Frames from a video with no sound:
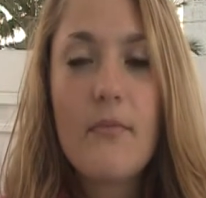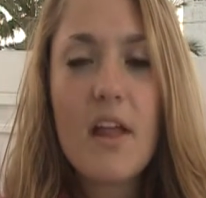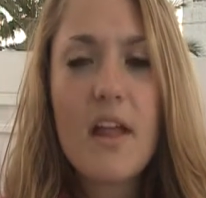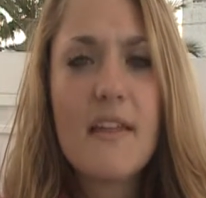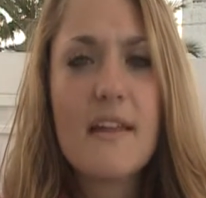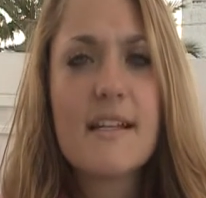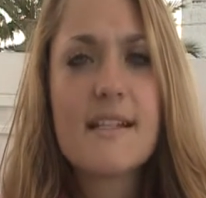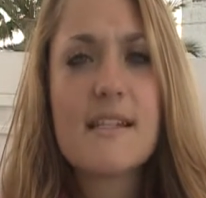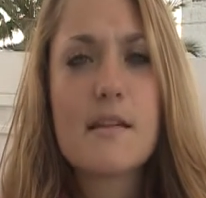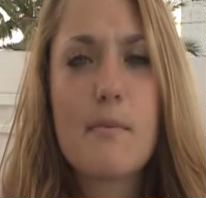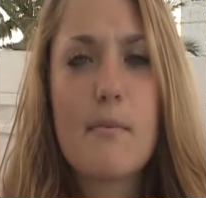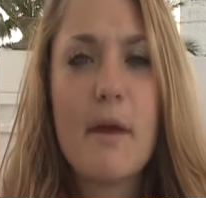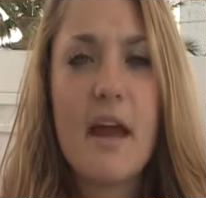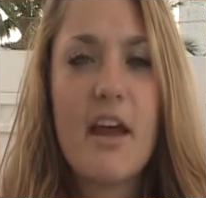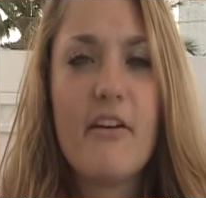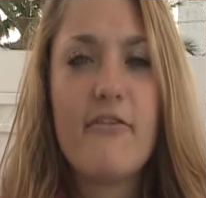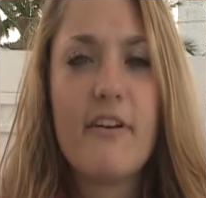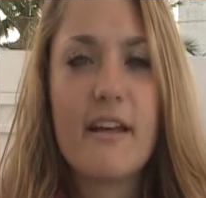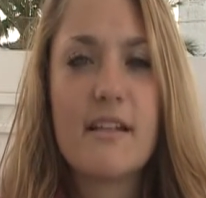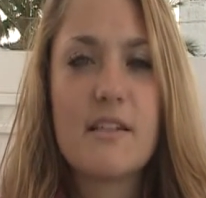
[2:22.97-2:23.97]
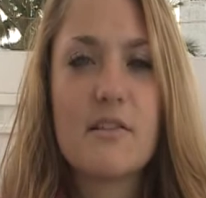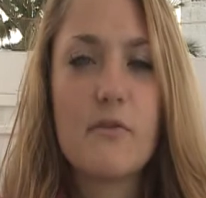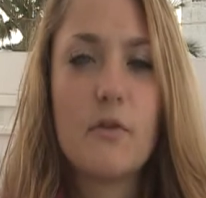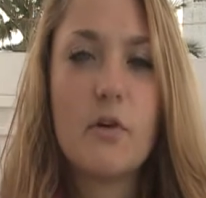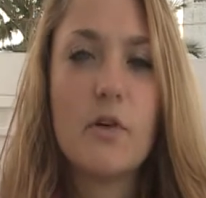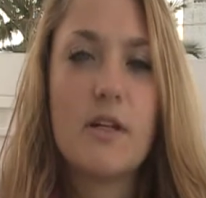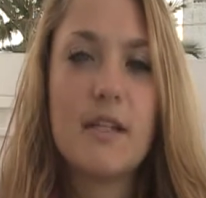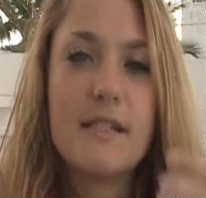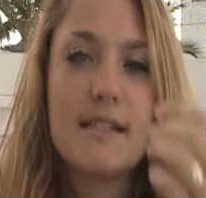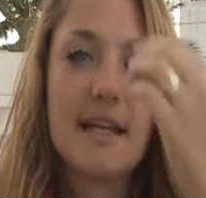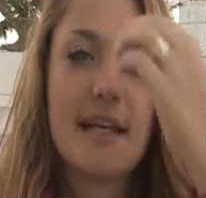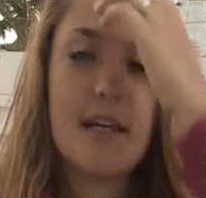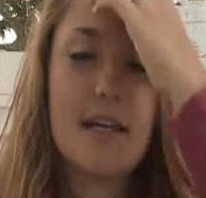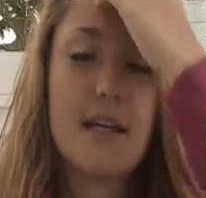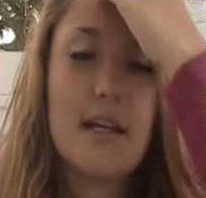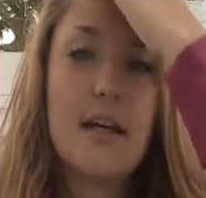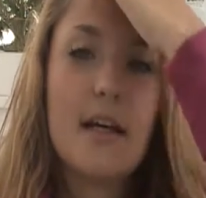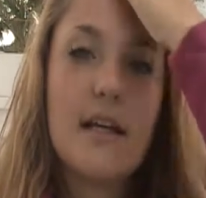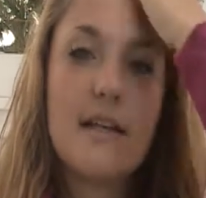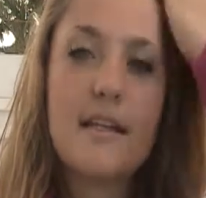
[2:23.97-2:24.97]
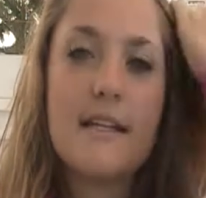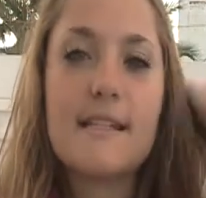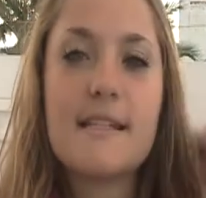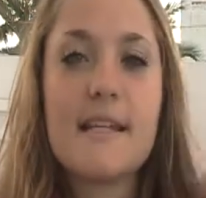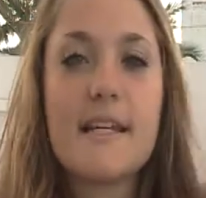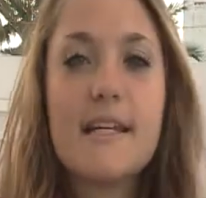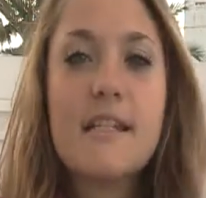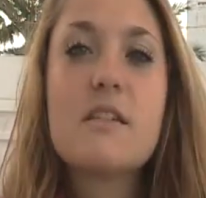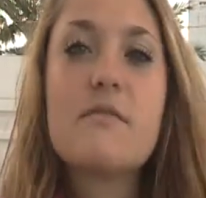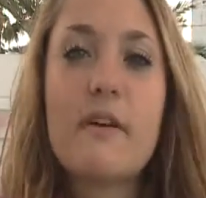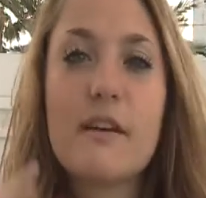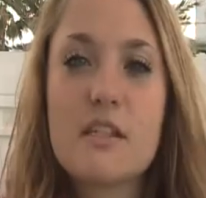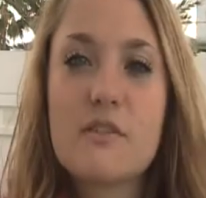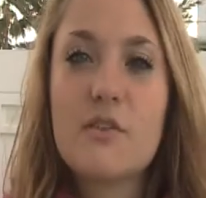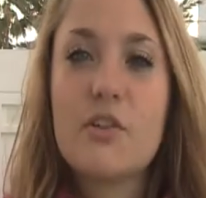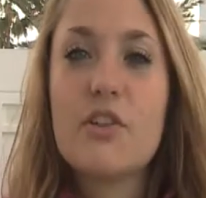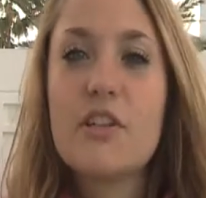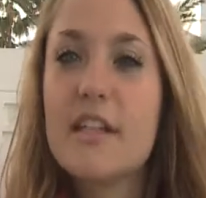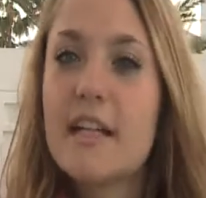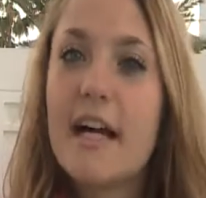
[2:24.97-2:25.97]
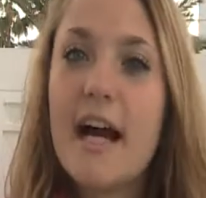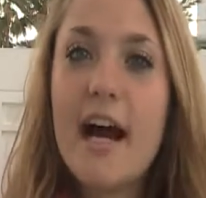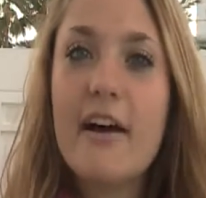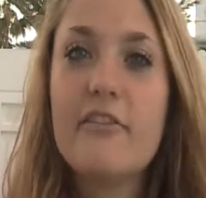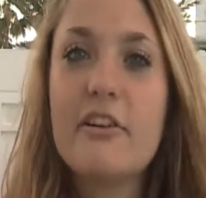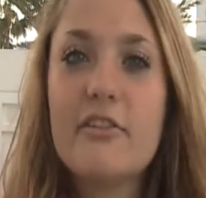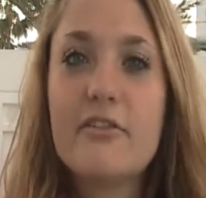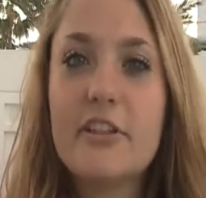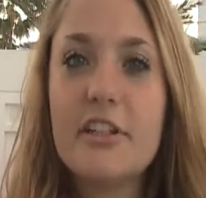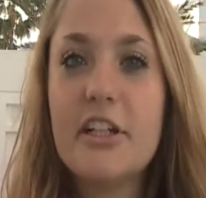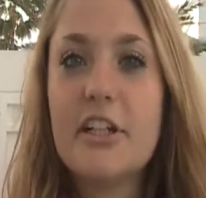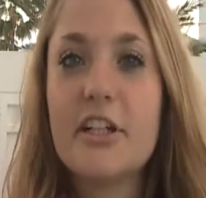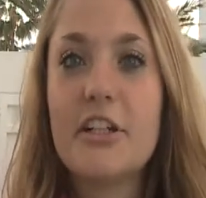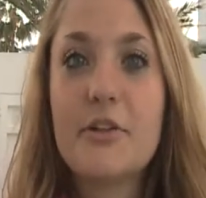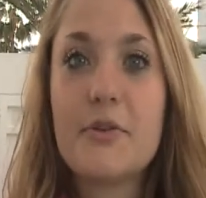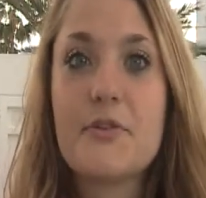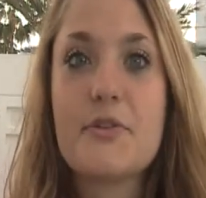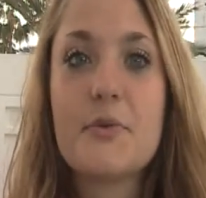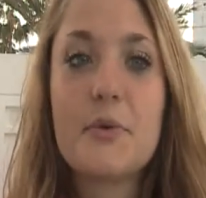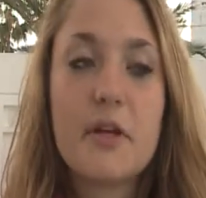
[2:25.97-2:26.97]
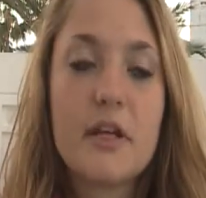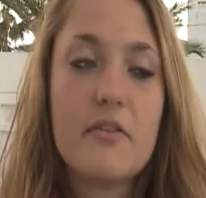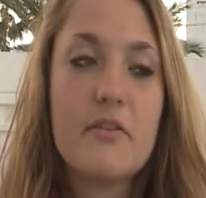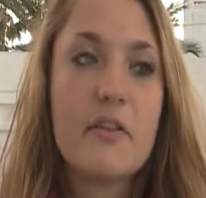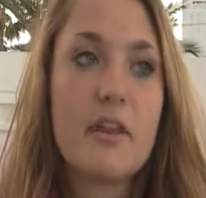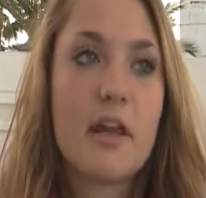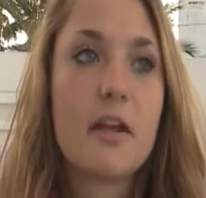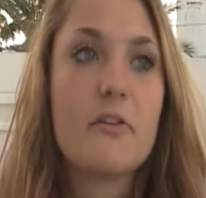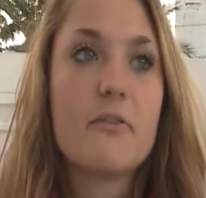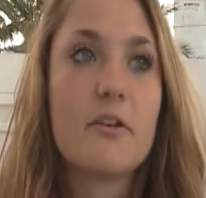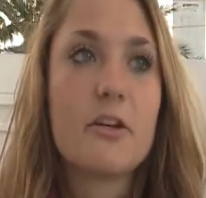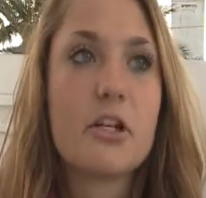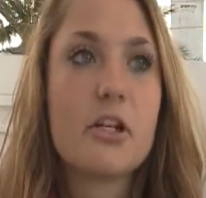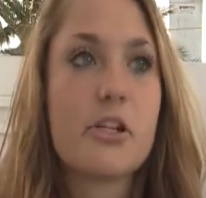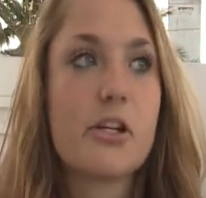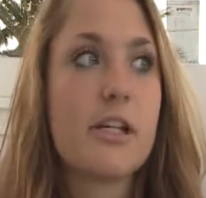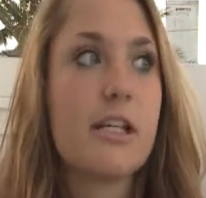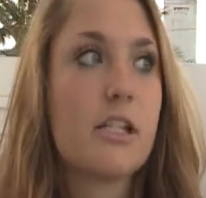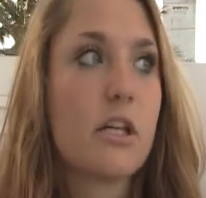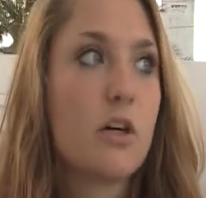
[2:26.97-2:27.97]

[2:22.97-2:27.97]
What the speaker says: I think it's the May festival. It's like the city's festival that they have every year, and it was the 25th anniversary.